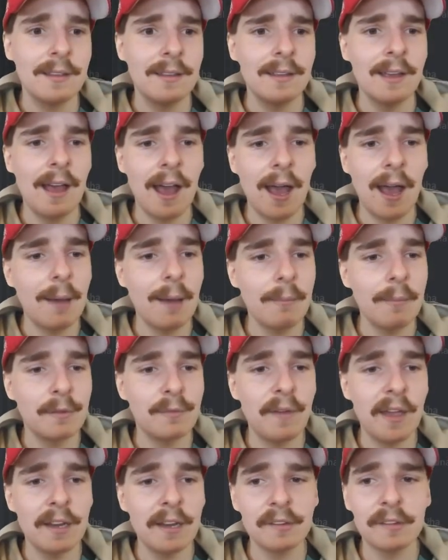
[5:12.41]

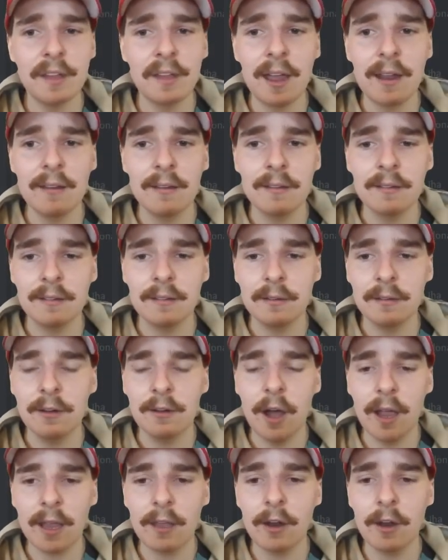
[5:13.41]
It's fair to say.
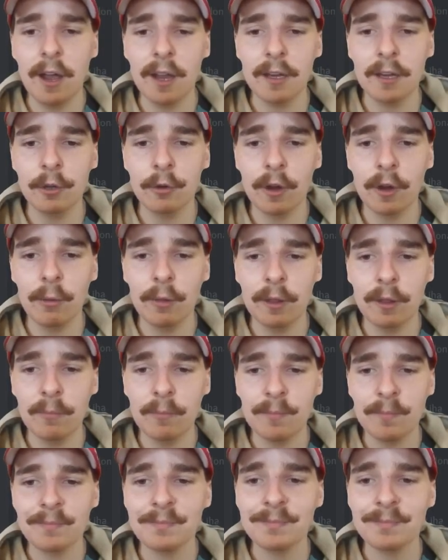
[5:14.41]
I can agree with it.